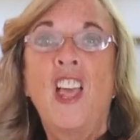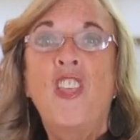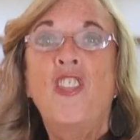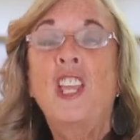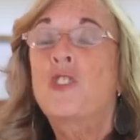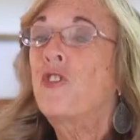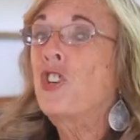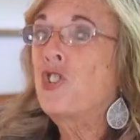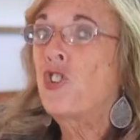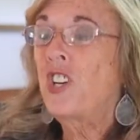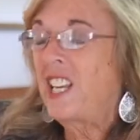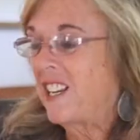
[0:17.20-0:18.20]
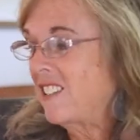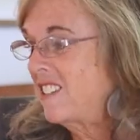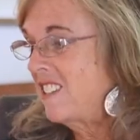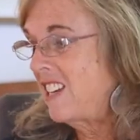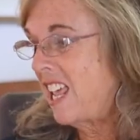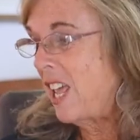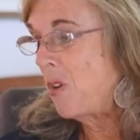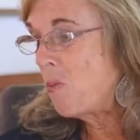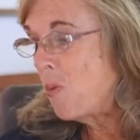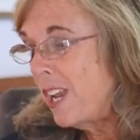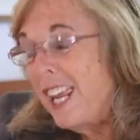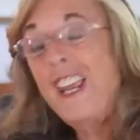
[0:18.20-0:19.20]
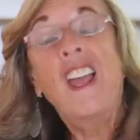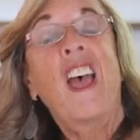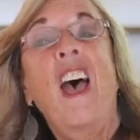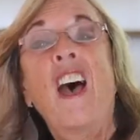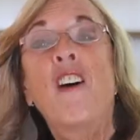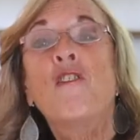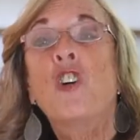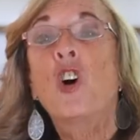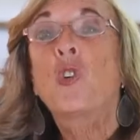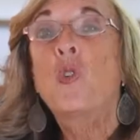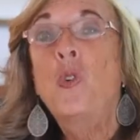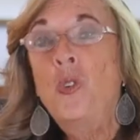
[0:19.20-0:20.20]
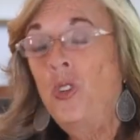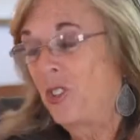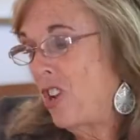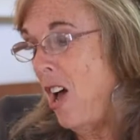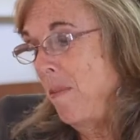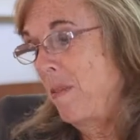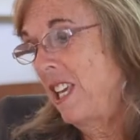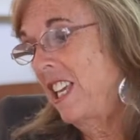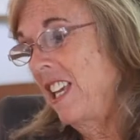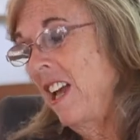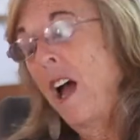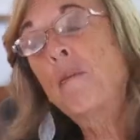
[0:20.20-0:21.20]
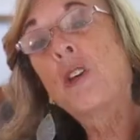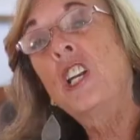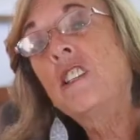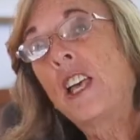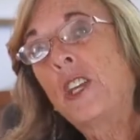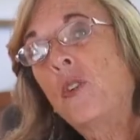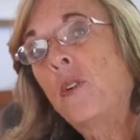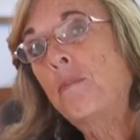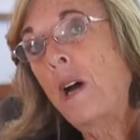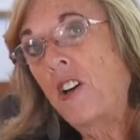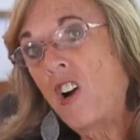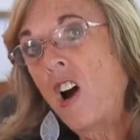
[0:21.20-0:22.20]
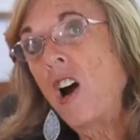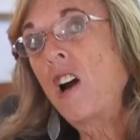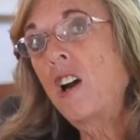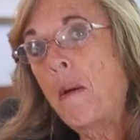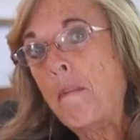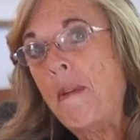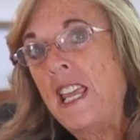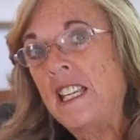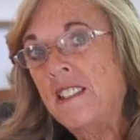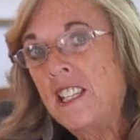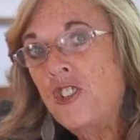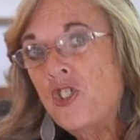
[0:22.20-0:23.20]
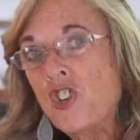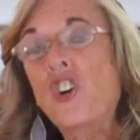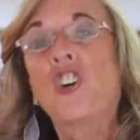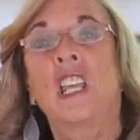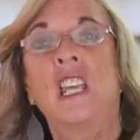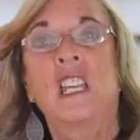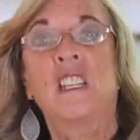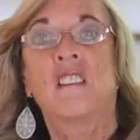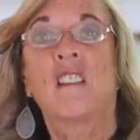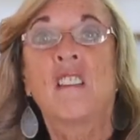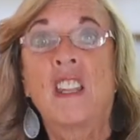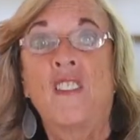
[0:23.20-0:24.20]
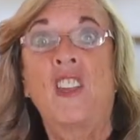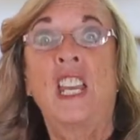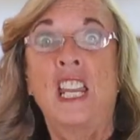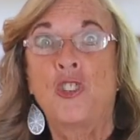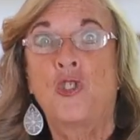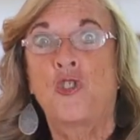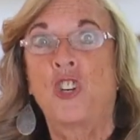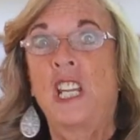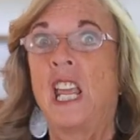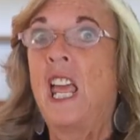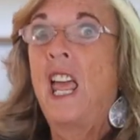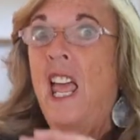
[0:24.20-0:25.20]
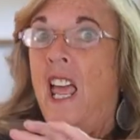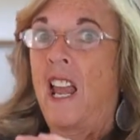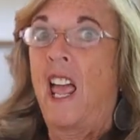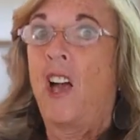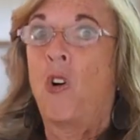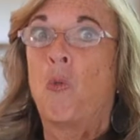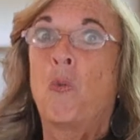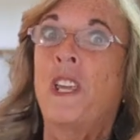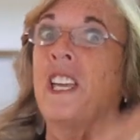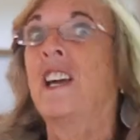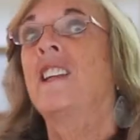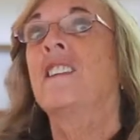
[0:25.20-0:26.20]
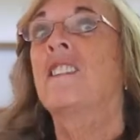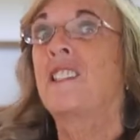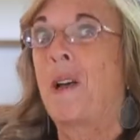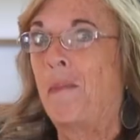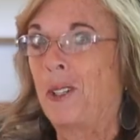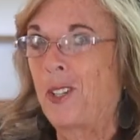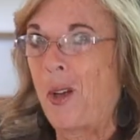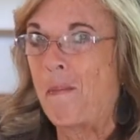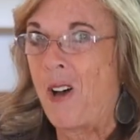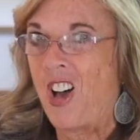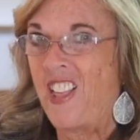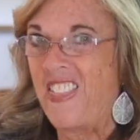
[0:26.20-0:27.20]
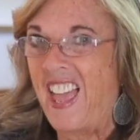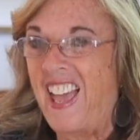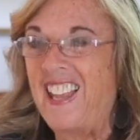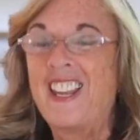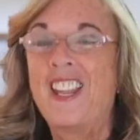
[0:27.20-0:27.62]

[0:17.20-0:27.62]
Thanks for joining us today. We have a cool topic. I'm going to tell you about our amazing journey into living history and how we kind of stumbled upon that.